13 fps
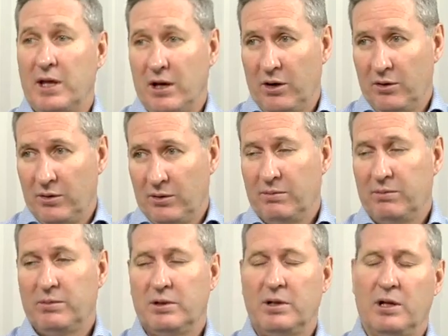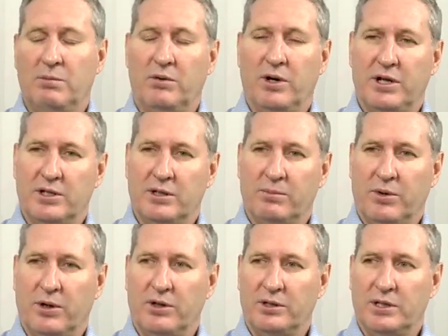their own deliberation
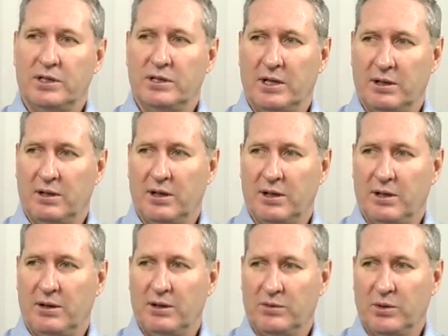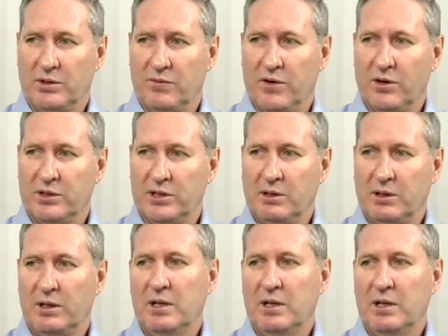process. And uh, this was a voting